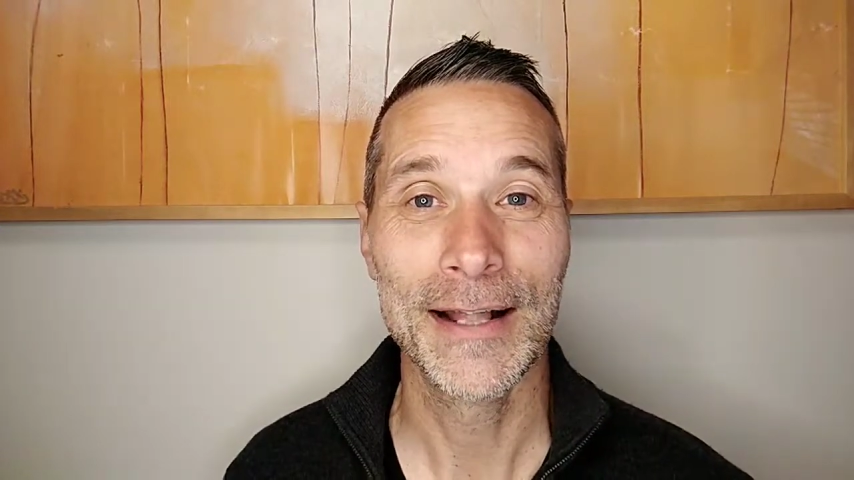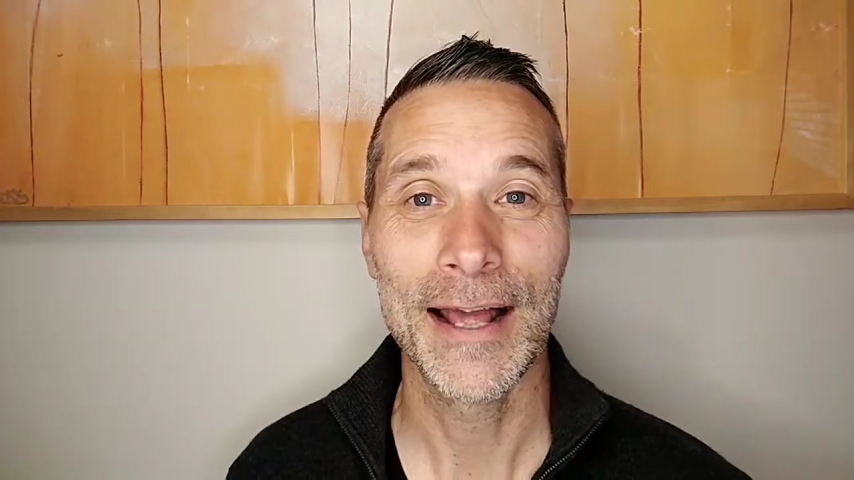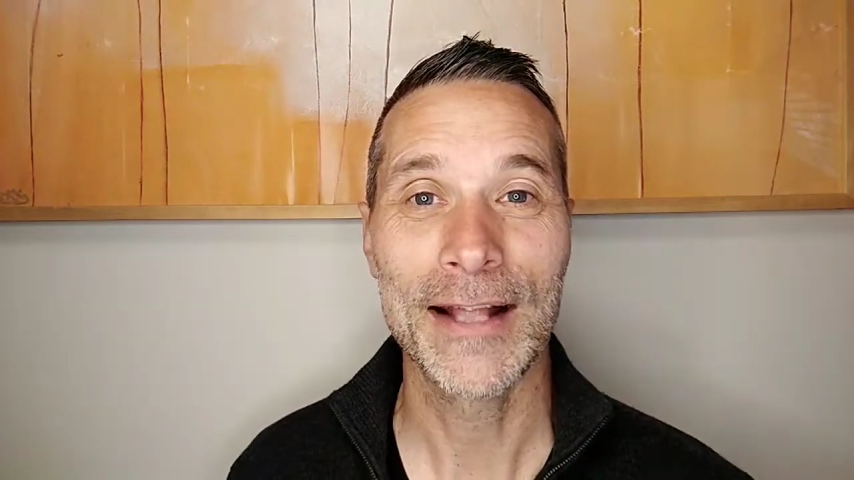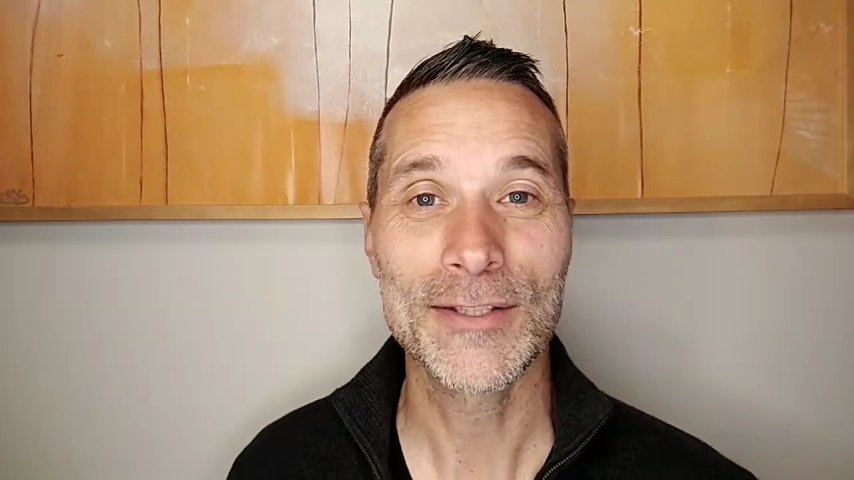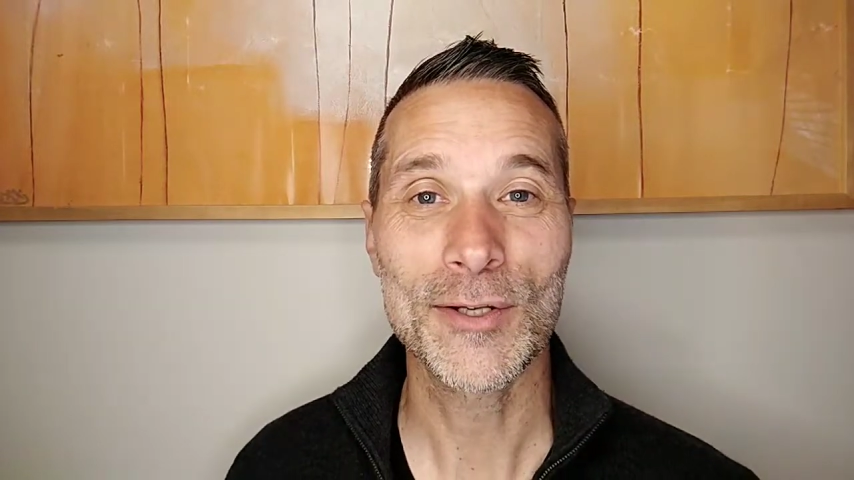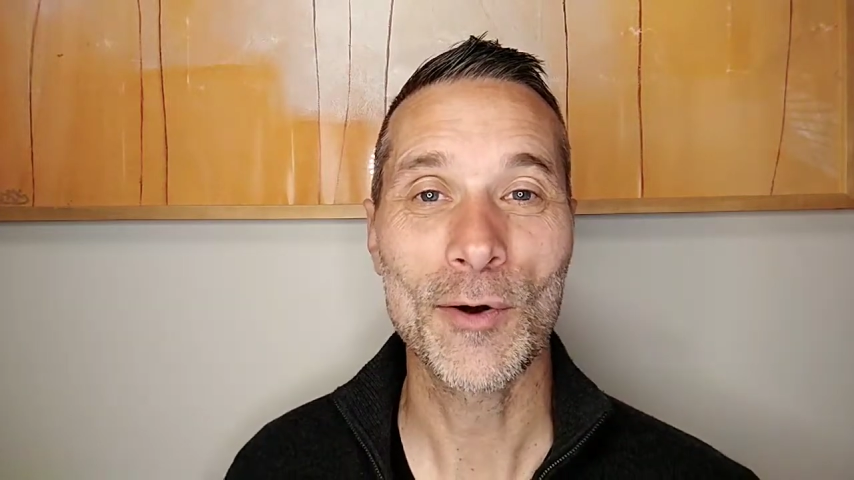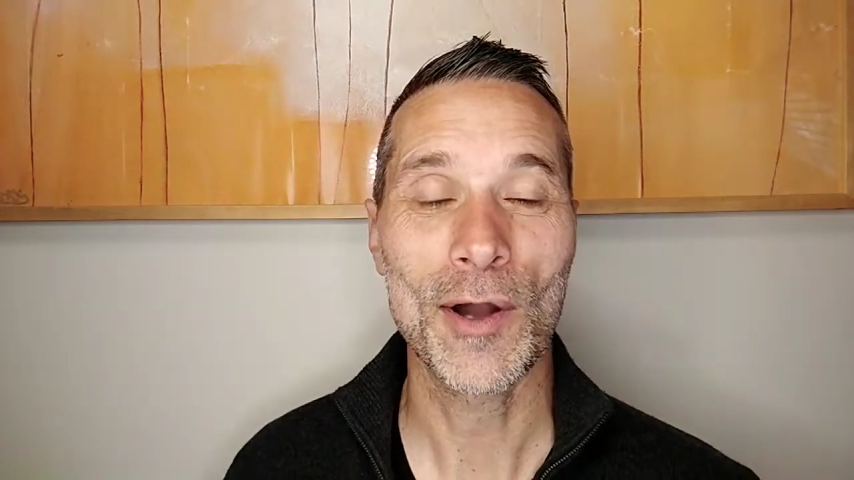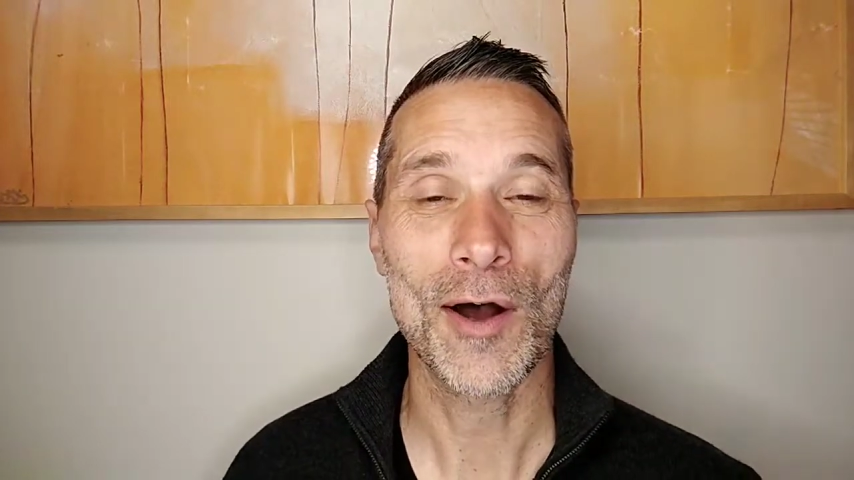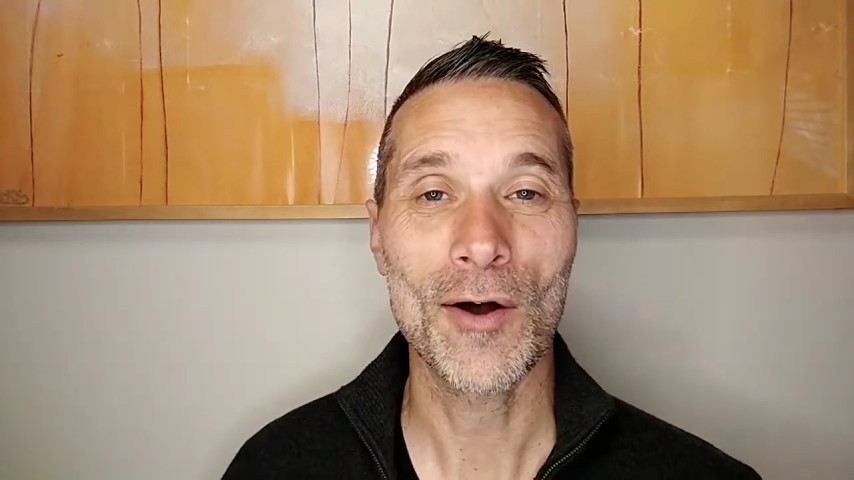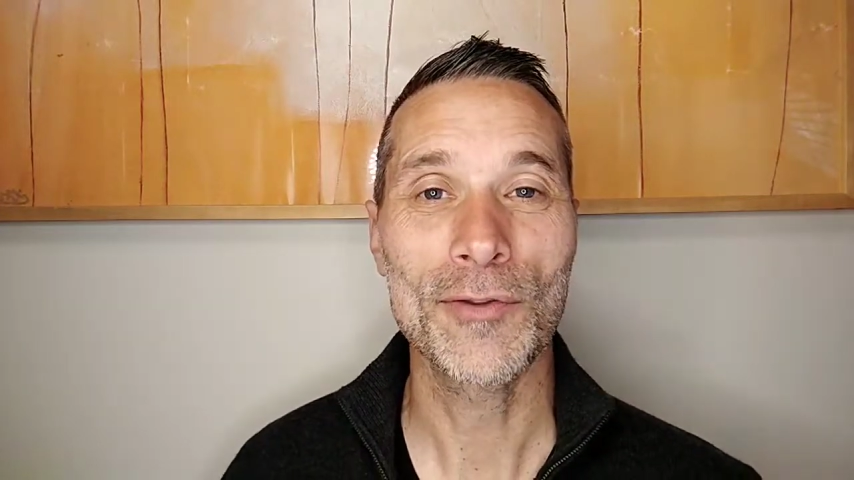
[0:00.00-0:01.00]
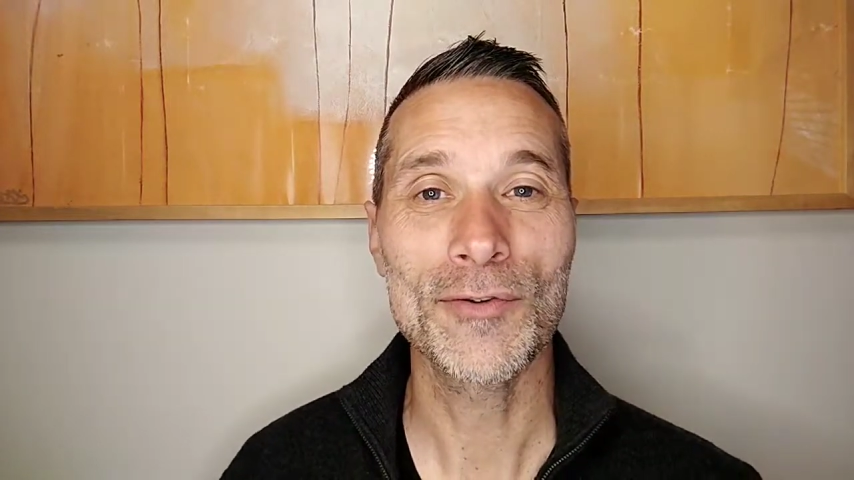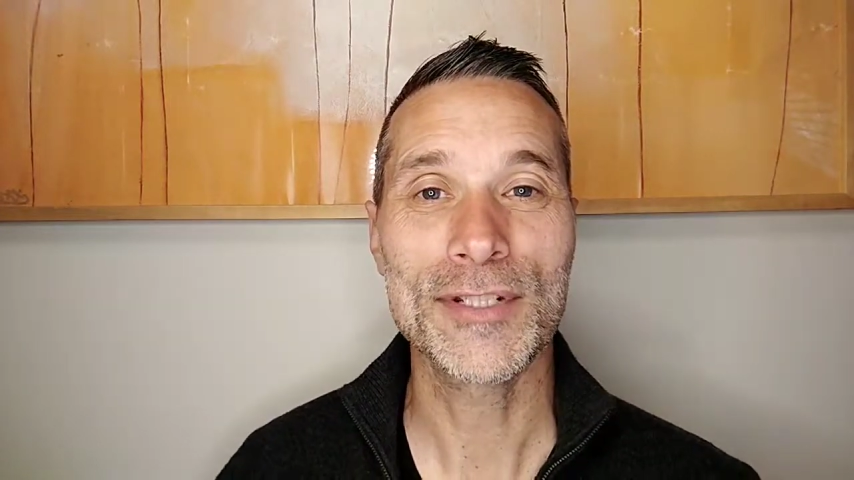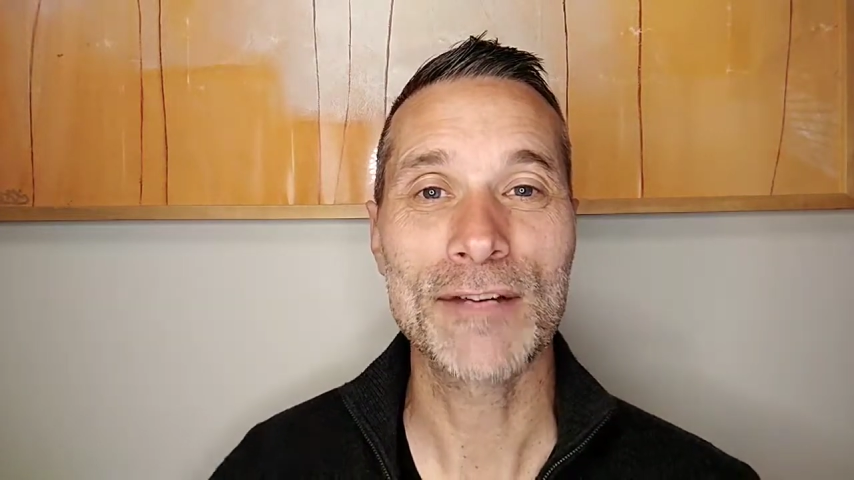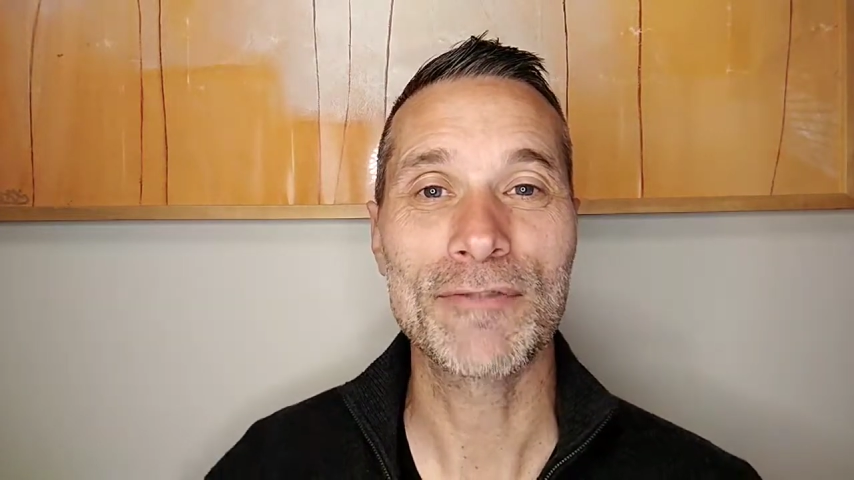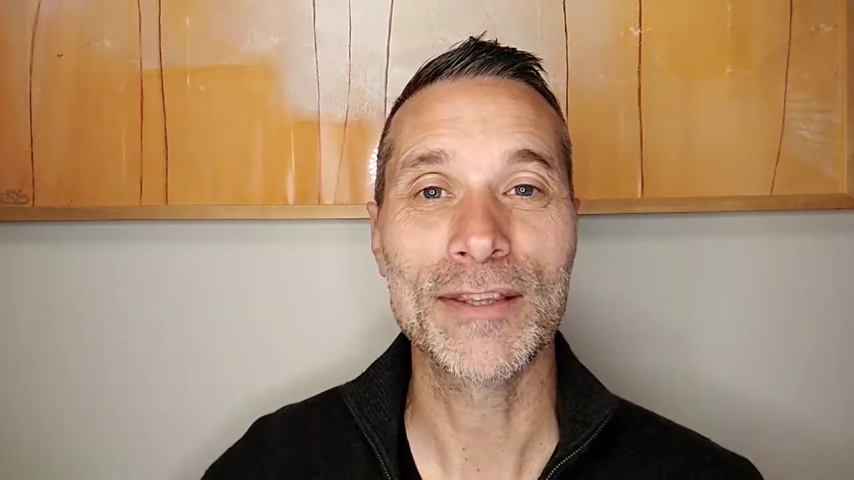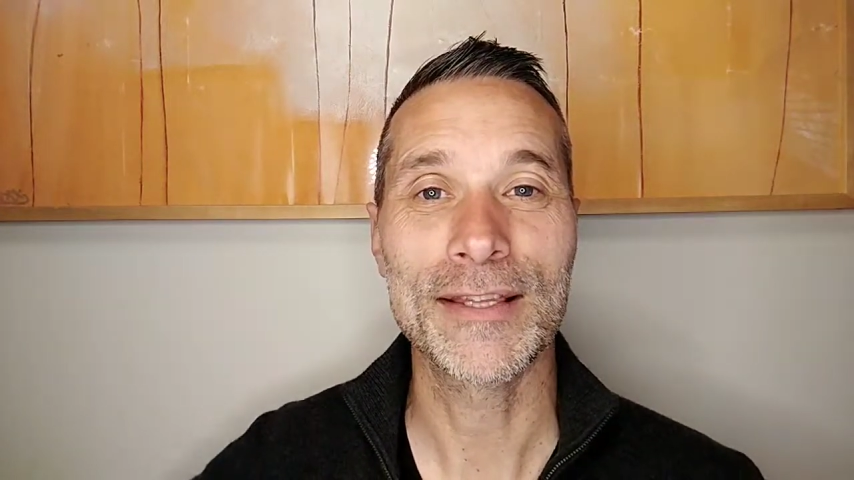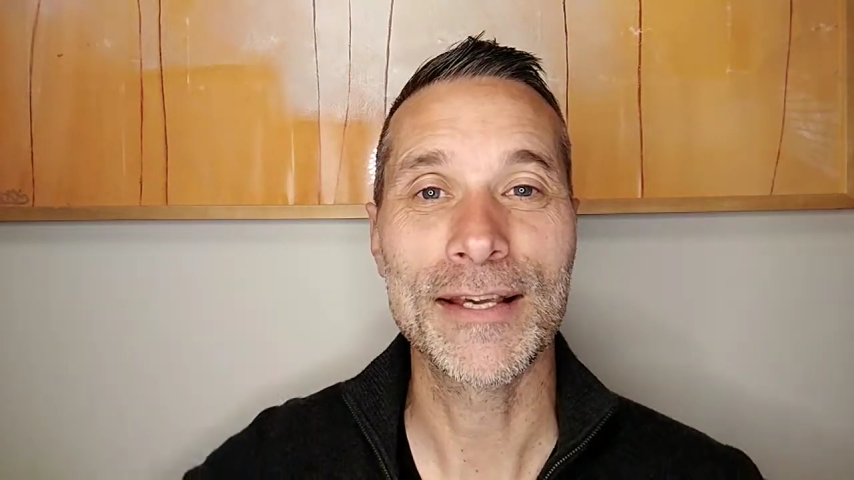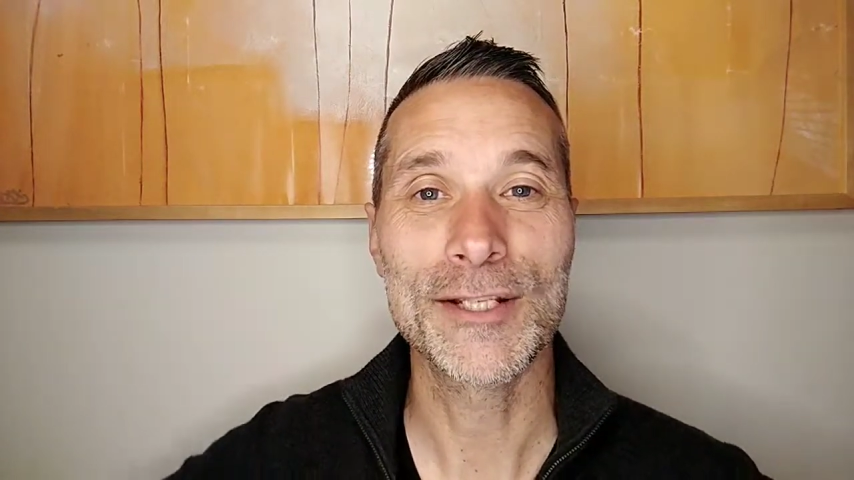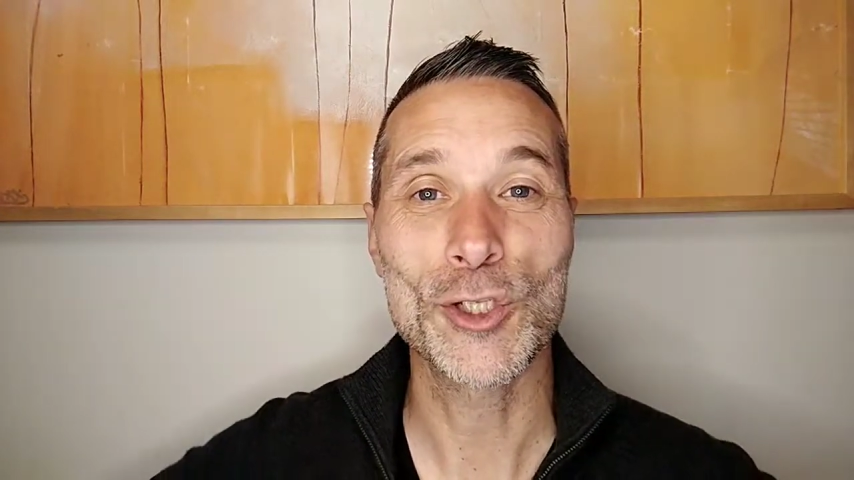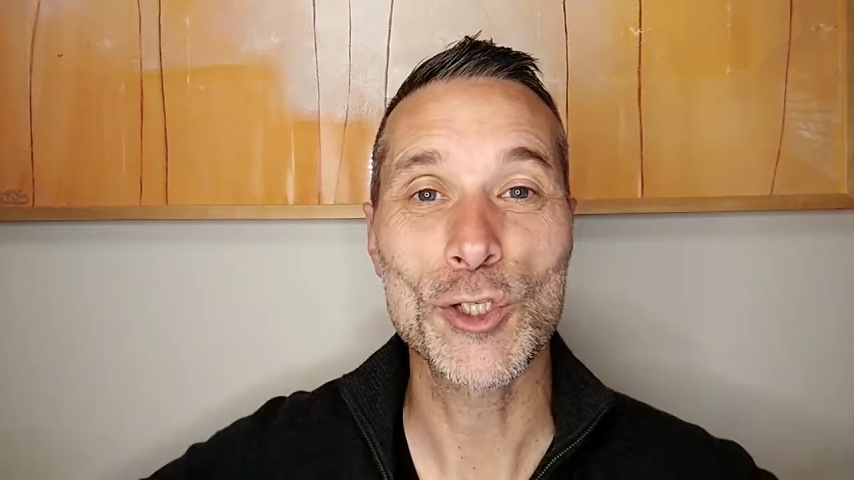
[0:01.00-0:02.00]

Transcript: And so all those different things